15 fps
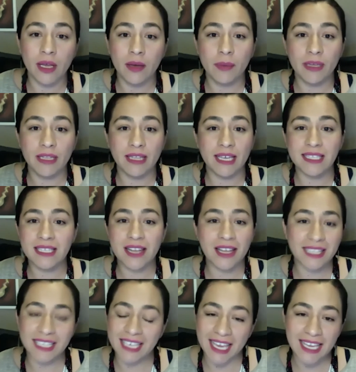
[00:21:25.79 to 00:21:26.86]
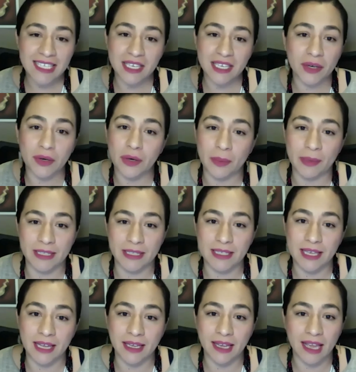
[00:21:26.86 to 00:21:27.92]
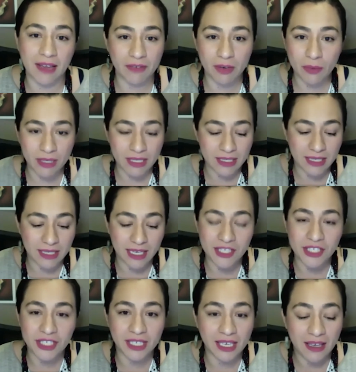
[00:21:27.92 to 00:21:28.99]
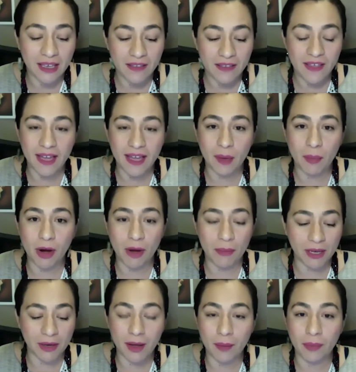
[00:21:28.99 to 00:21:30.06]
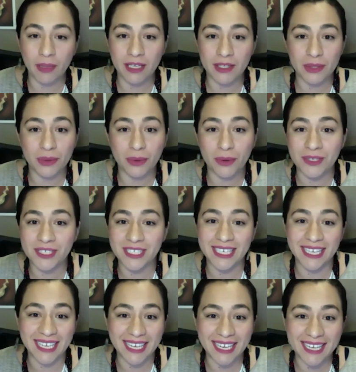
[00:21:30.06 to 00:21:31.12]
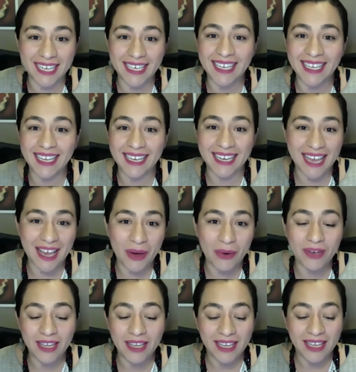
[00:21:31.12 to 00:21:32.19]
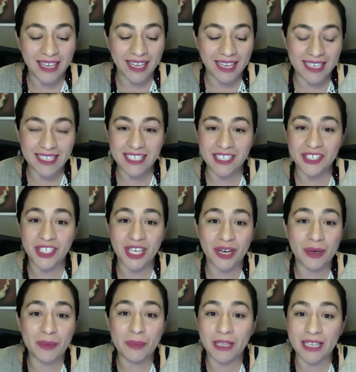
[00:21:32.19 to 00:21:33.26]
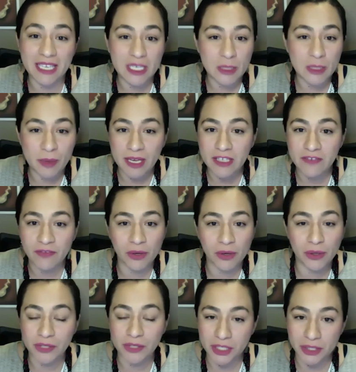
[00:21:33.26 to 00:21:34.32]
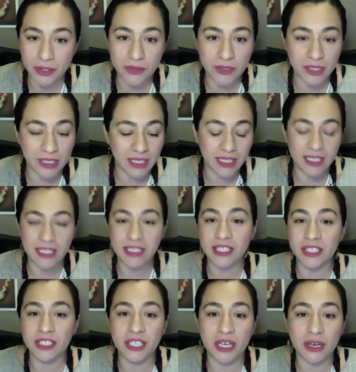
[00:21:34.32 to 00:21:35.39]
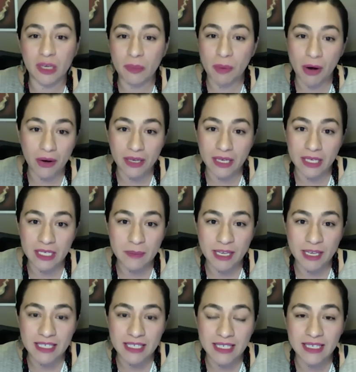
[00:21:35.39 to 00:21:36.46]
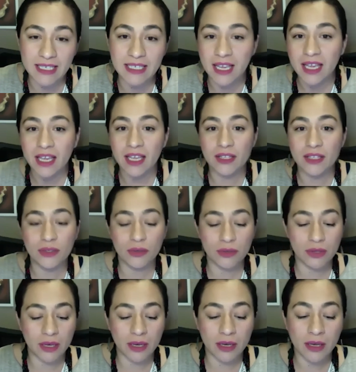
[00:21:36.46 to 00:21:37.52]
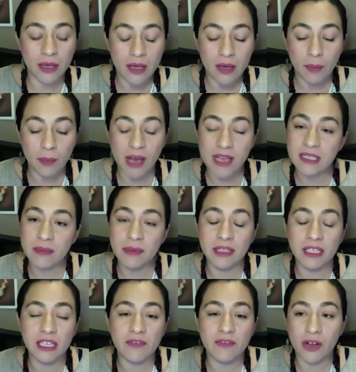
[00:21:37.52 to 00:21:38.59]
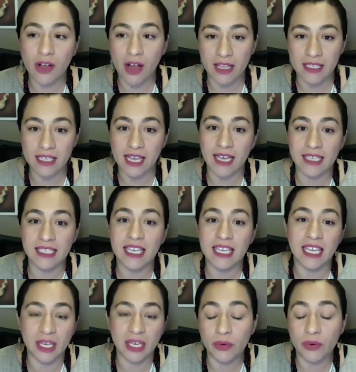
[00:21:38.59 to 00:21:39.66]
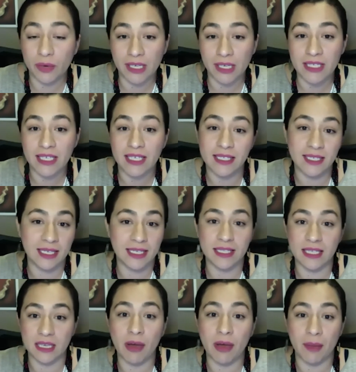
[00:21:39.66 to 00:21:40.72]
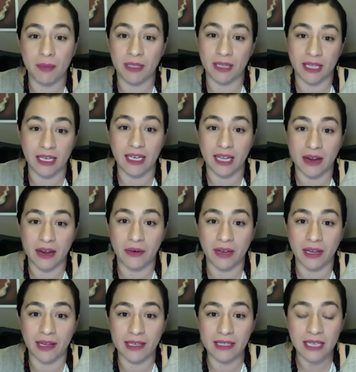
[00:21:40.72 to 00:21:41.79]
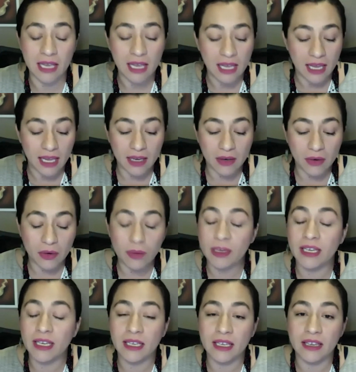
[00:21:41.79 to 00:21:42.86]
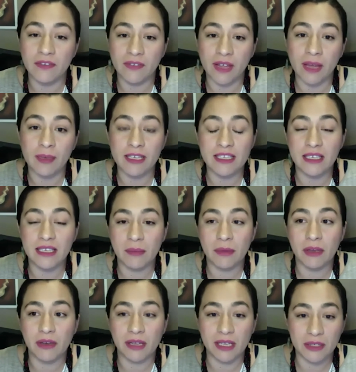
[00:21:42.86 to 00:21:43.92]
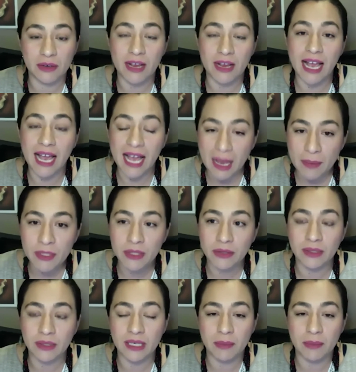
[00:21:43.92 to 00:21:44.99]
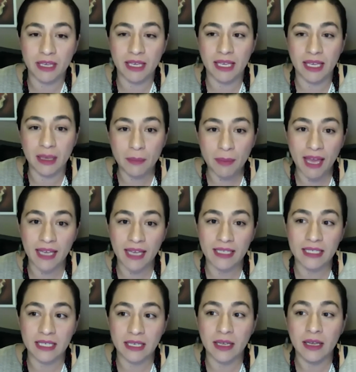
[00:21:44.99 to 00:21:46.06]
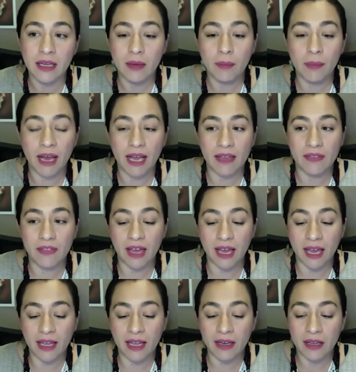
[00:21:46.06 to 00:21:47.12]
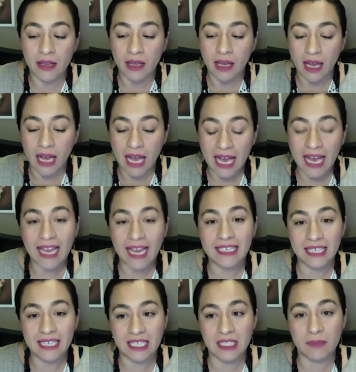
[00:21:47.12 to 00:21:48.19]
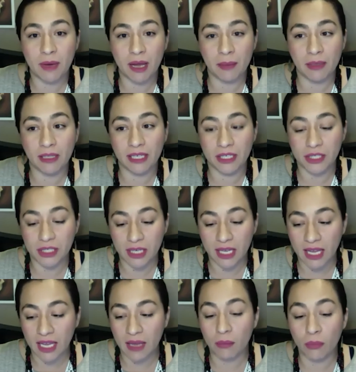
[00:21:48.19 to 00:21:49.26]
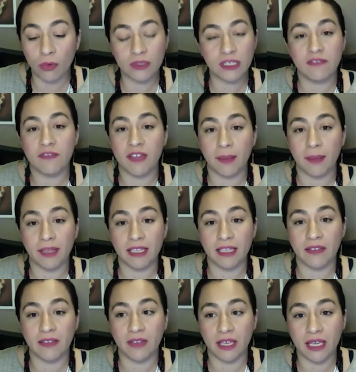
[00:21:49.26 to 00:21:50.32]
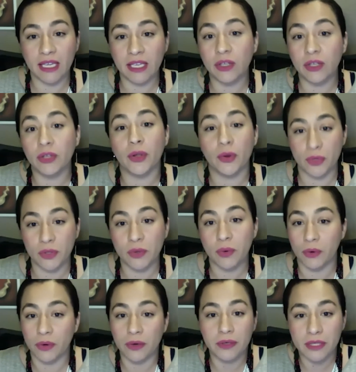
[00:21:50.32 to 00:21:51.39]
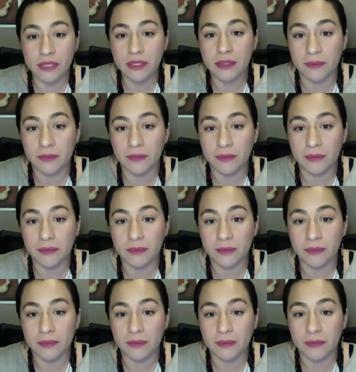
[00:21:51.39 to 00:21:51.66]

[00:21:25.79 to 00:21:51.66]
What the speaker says: But that's not the case in an urban setting. Everyone is touching that apartment complex door to get in and out, and it's a shared play space for your children, and it's shared parking spaces. And so the possibility for contacts increase in densely populated areas. And urban Indian families and communities are absolutely being impacted by that high dense population and multifamily living in close quarters.